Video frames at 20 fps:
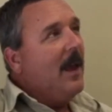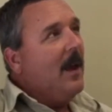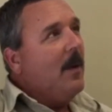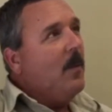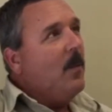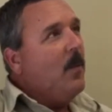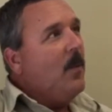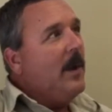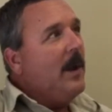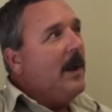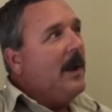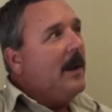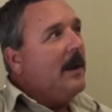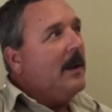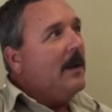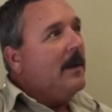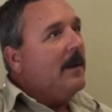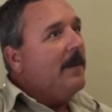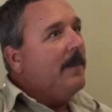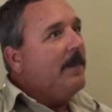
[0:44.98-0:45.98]

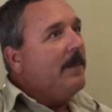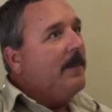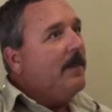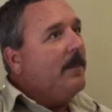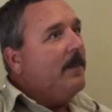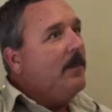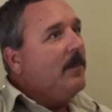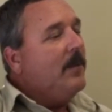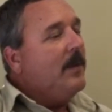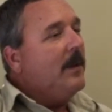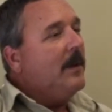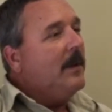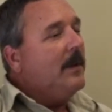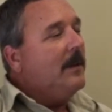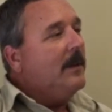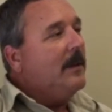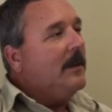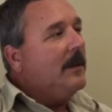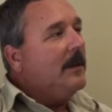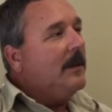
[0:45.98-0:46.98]
When
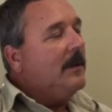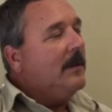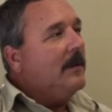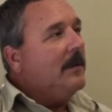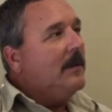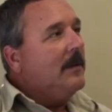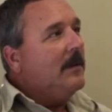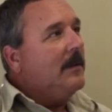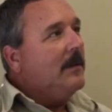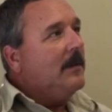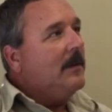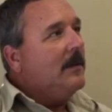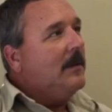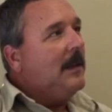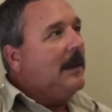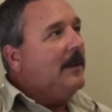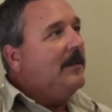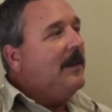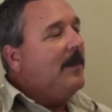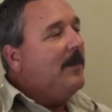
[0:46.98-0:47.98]

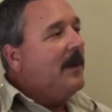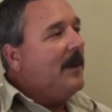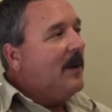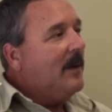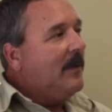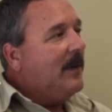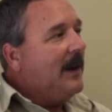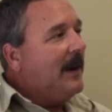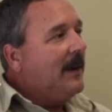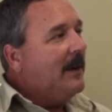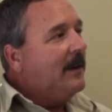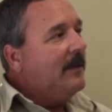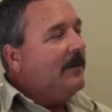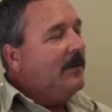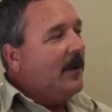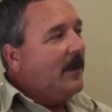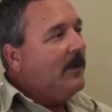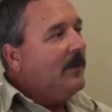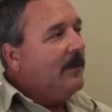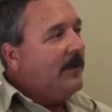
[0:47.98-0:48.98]
they sent me over here to
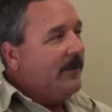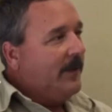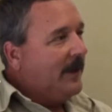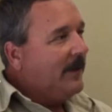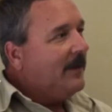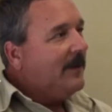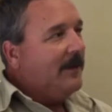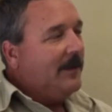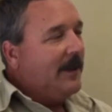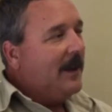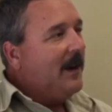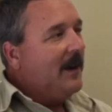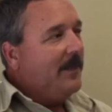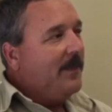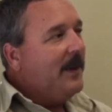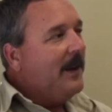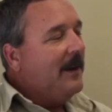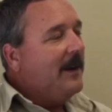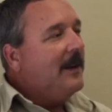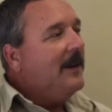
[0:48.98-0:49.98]
Jones Physical
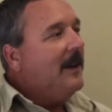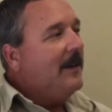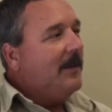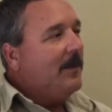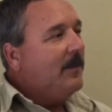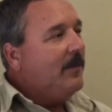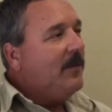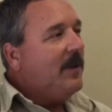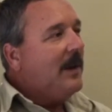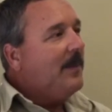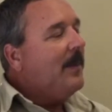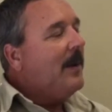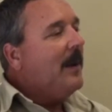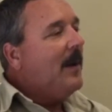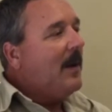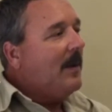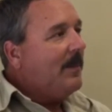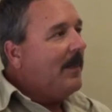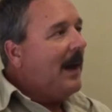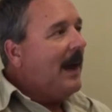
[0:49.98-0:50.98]
Therapy to get some treatment
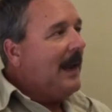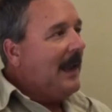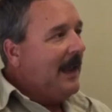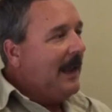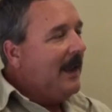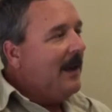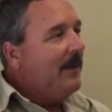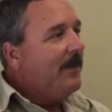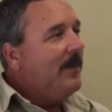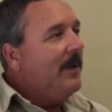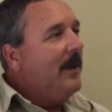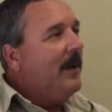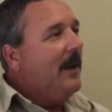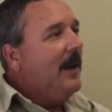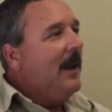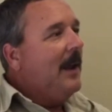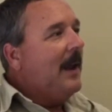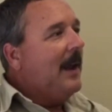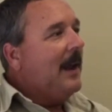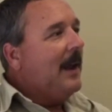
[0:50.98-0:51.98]
on my hip,
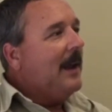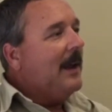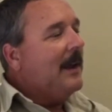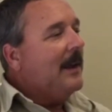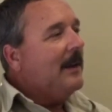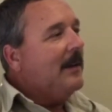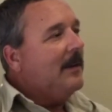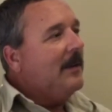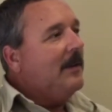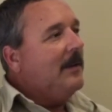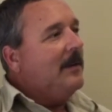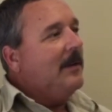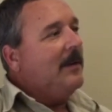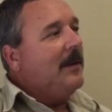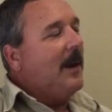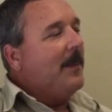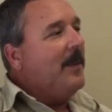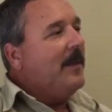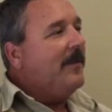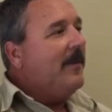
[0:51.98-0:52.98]
and
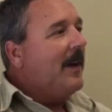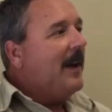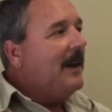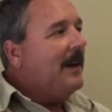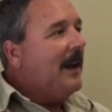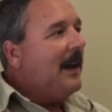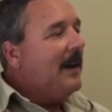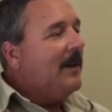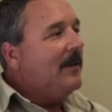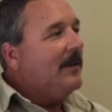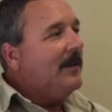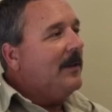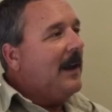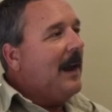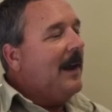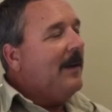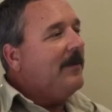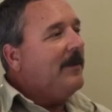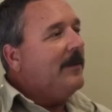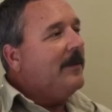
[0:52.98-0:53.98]
come to find out
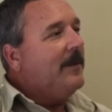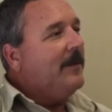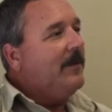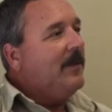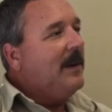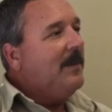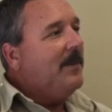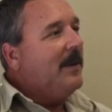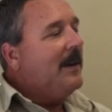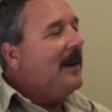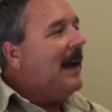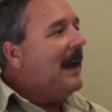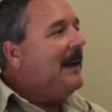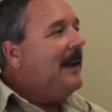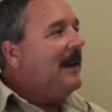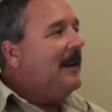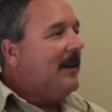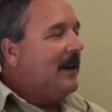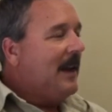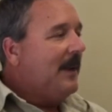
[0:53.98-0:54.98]
after the treatment, I
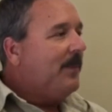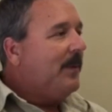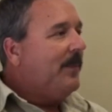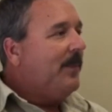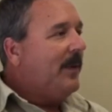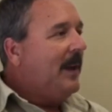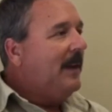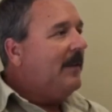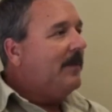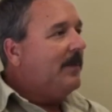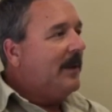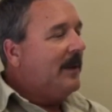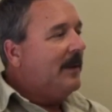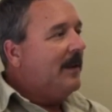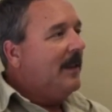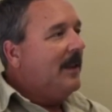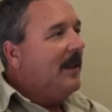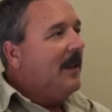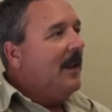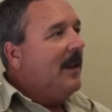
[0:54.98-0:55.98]
needed a hip replacement.
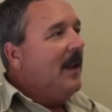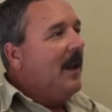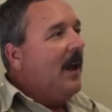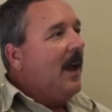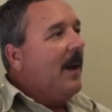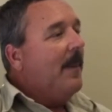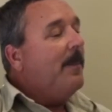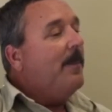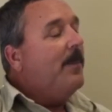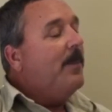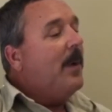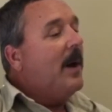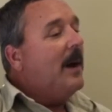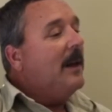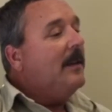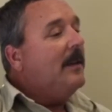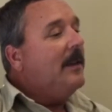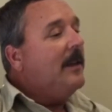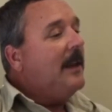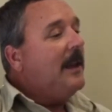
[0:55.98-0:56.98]

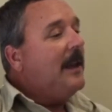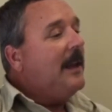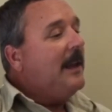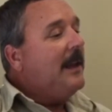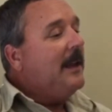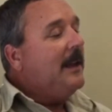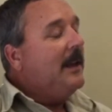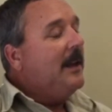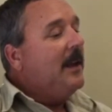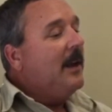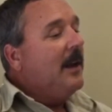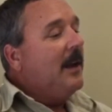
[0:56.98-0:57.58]
But the